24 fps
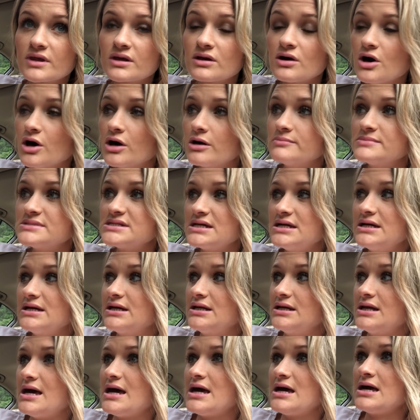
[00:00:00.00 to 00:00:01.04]
comes
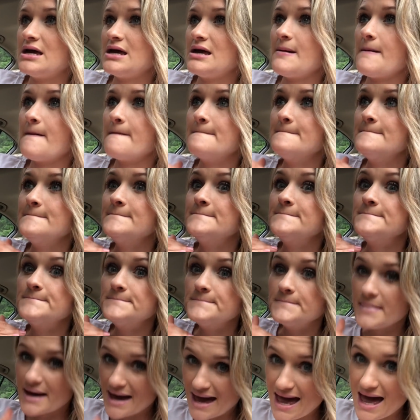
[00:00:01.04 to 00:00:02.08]
in a
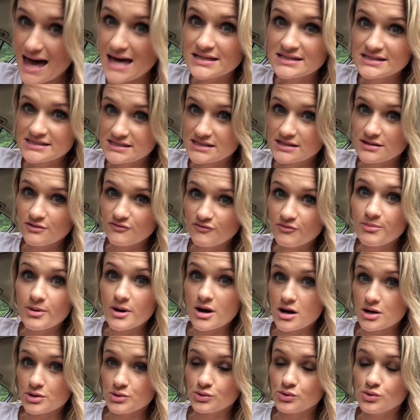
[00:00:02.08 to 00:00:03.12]
massive
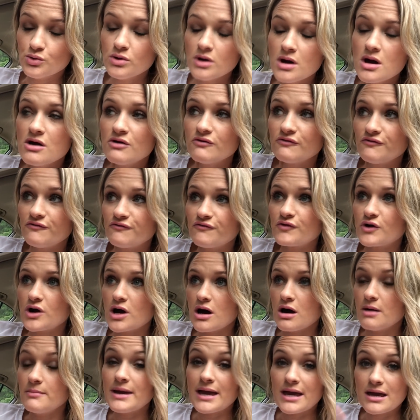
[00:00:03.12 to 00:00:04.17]
bottle
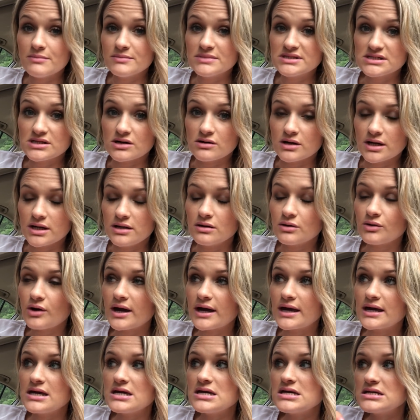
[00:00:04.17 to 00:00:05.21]
from Amazon,
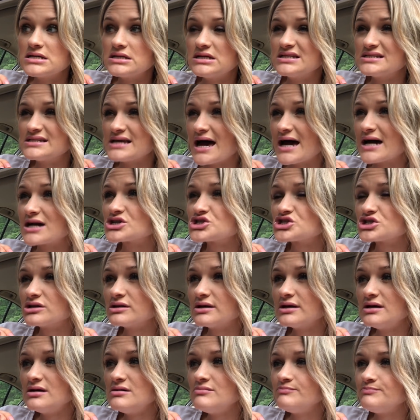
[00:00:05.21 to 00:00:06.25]
okay? It is
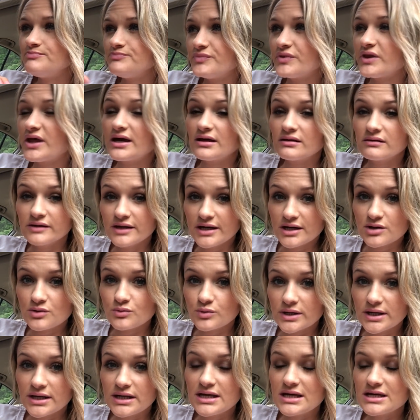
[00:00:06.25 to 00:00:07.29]
actually, like,
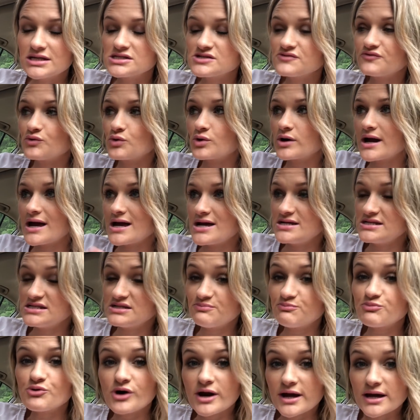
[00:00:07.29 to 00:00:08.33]
liquid. It's for a
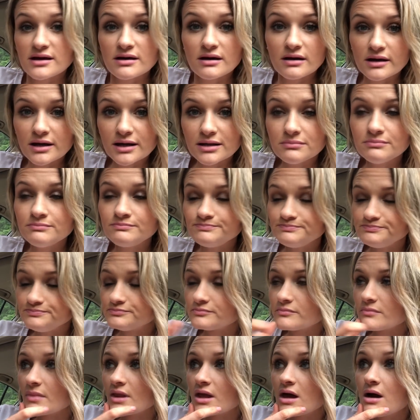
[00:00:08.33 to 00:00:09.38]
spray gun.
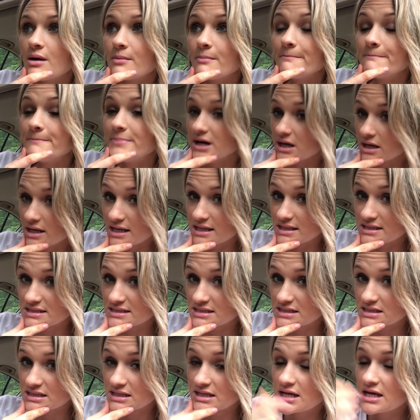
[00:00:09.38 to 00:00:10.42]

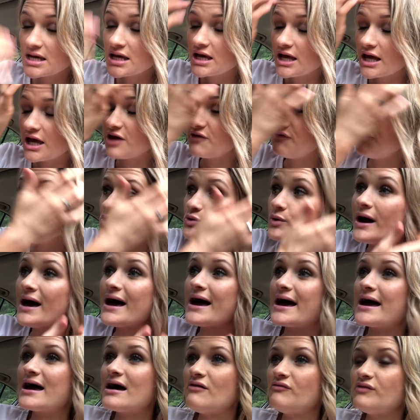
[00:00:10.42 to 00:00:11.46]
But if you
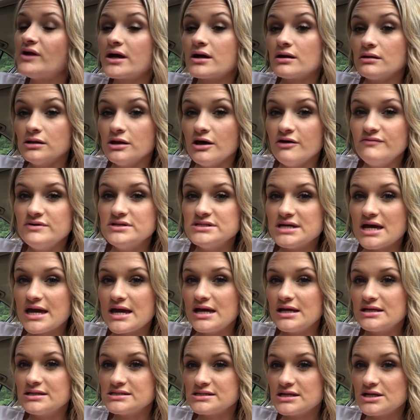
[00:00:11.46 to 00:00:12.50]
have like a Love and
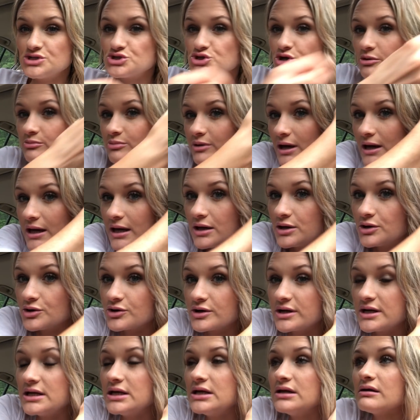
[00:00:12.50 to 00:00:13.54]
Tan, Saint-Tropez,
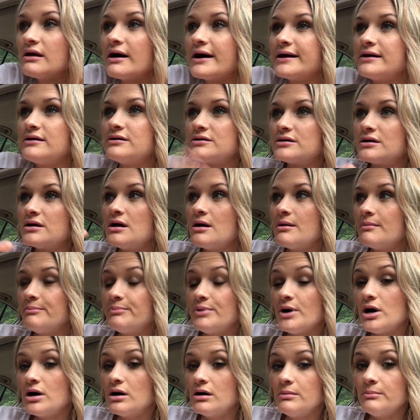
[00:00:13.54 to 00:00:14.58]
or any like
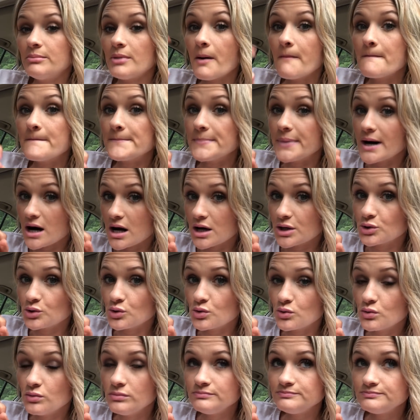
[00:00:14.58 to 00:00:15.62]
pump
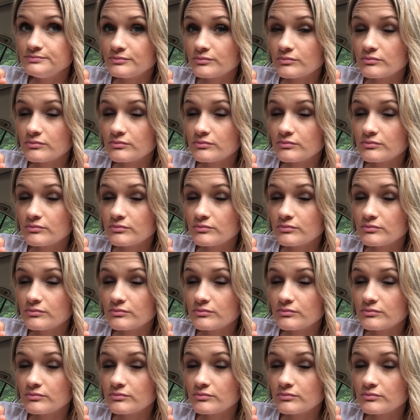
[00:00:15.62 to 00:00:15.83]
bottle,